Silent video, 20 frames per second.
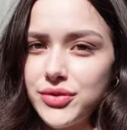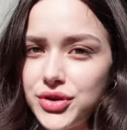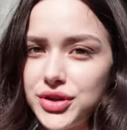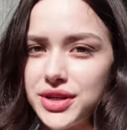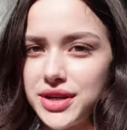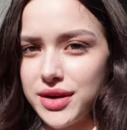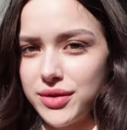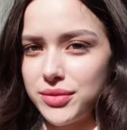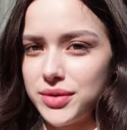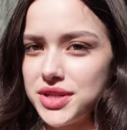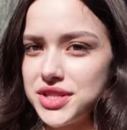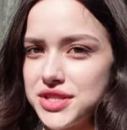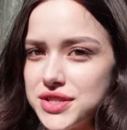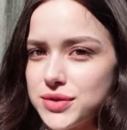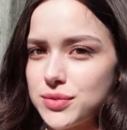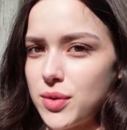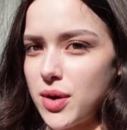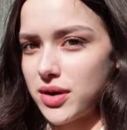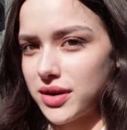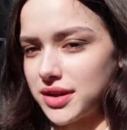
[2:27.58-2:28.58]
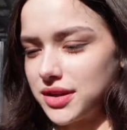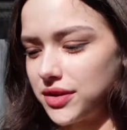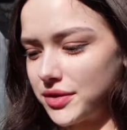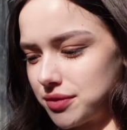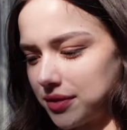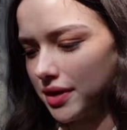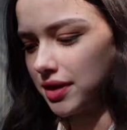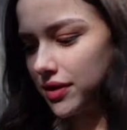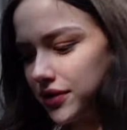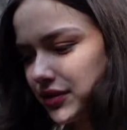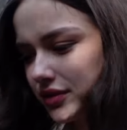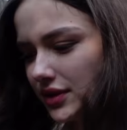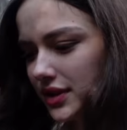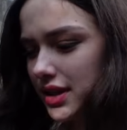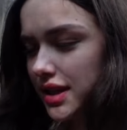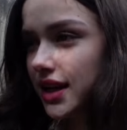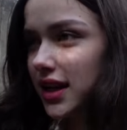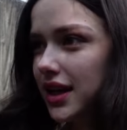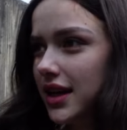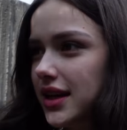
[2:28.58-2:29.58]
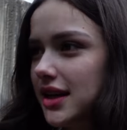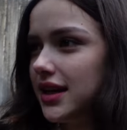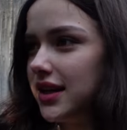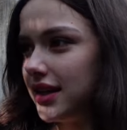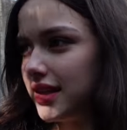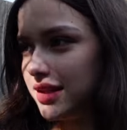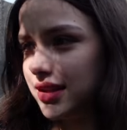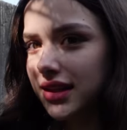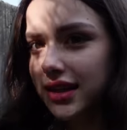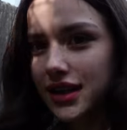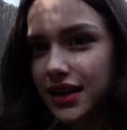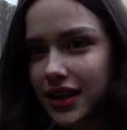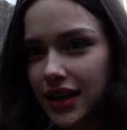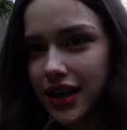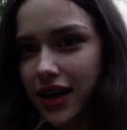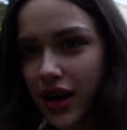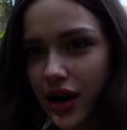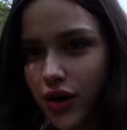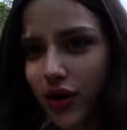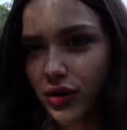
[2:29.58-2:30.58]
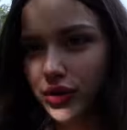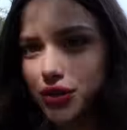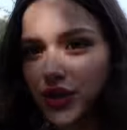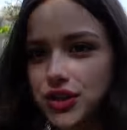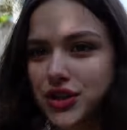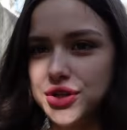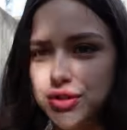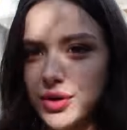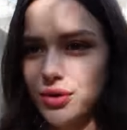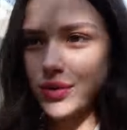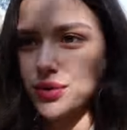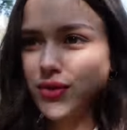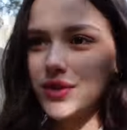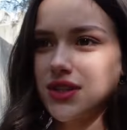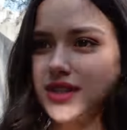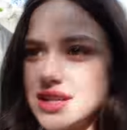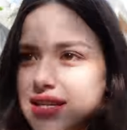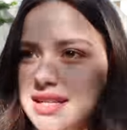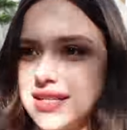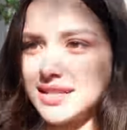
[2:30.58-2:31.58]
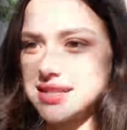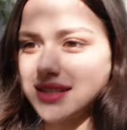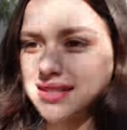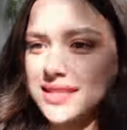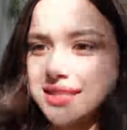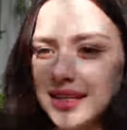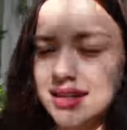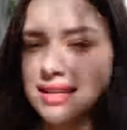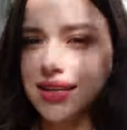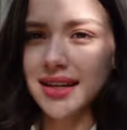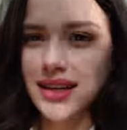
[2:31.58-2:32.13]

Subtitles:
For now we're just walking around and owner shows us